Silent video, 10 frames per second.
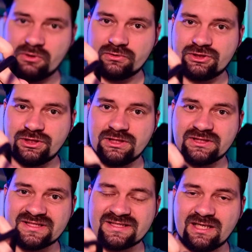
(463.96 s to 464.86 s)
Genie
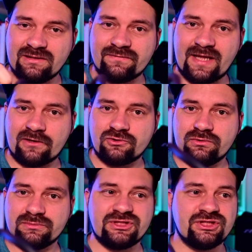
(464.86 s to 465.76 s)
itself, the actual
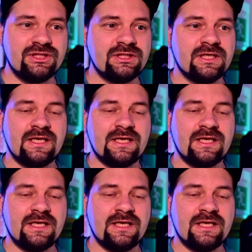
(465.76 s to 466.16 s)
machine,